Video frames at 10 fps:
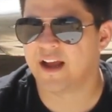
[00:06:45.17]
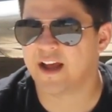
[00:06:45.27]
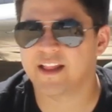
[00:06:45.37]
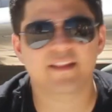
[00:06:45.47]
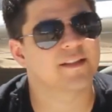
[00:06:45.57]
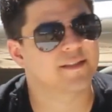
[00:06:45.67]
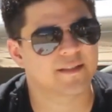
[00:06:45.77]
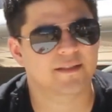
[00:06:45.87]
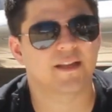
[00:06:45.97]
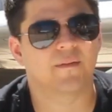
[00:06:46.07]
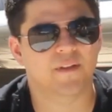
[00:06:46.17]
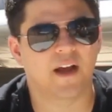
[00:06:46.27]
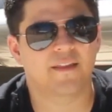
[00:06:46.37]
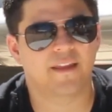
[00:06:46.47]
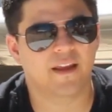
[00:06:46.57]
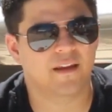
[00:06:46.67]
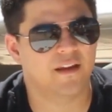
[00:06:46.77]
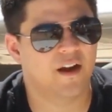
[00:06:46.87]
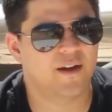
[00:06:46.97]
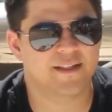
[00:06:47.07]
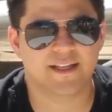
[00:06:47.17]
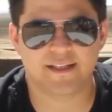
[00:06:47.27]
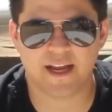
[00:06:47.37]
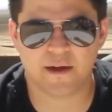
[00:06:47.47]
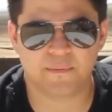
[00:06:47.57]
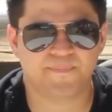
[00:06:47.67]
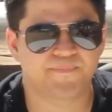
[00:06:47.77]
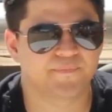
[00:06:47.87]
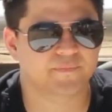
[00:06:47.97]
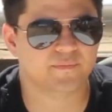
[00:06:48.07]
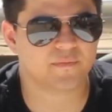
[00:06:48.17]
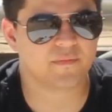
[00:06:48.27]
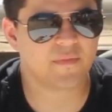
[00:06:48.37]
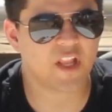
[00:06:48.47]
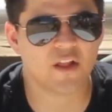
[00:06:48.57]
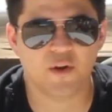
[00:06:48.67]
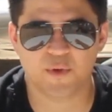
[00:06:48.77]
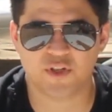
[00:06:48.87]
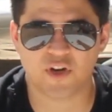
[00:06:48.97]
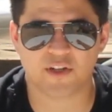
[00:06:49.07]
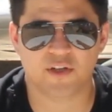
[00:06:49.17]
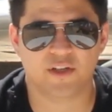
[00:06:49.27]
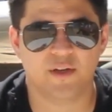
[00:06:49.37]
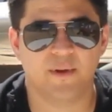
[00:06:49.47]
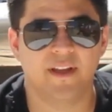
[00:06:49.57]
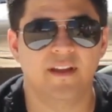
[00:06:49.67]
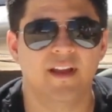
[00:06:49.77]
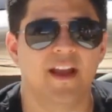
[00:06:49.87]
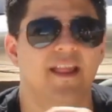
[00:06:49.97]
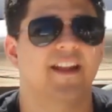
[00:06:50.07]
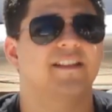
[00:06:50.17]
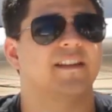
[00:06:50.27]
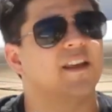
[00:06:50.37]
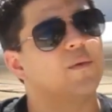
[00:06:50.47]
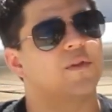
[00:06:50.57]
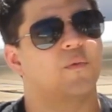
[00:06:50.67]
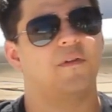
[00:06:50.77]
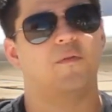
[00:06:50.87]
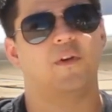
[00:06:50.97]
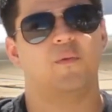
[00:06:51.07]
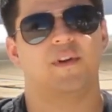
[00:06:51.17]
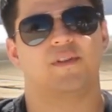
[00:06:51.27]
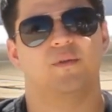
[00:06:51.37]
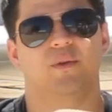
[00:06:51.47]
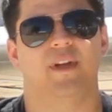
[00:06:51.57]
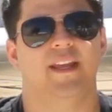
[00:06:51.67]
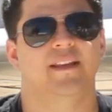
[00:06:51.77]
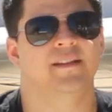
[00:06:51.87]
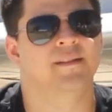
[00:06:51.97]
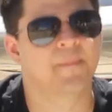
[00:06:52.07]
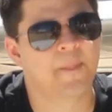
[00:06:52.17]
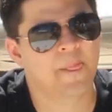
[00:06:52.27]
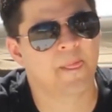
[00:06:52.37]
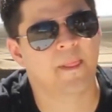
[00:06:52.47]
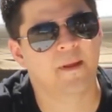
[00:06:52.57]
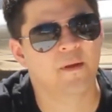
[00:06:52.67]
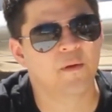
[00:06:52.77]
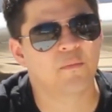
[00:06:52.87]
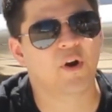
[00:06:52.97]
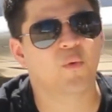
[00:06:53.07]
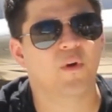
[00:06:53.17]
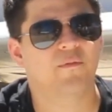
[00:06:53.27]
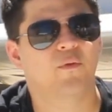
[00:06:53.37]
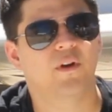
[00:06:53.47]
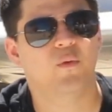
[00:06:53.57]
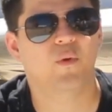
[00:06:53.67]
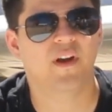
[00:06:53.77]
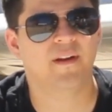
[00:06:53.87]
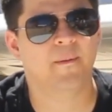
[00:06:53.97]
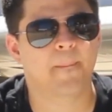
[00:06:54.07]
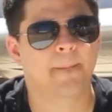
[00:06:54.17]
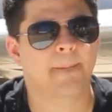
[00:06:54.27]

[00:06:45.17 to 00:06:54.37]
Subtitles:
I like this self-taught thing. I'd sit down, there was structure to it. And that's the thing with the 141 school is Part 141